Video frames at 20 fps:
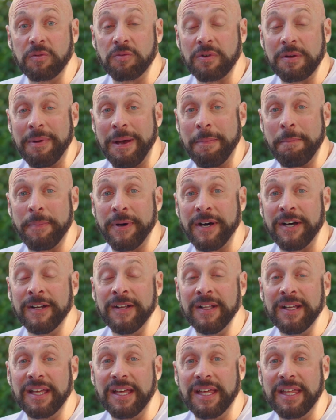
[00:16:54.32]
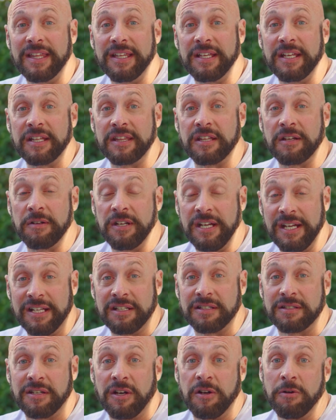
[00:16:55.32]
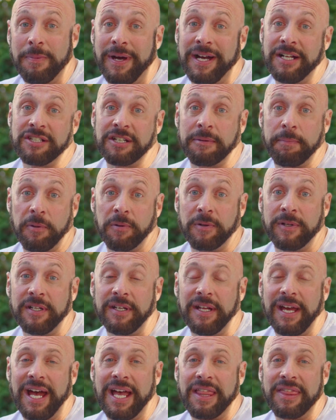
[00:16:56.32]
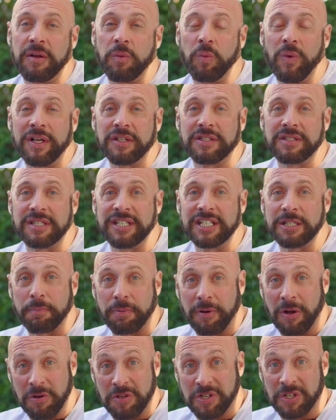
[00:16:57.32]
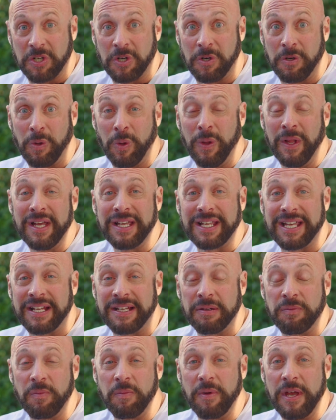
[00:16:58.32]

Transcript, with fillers: remember there is no magic bullet, and then whilst this protocol can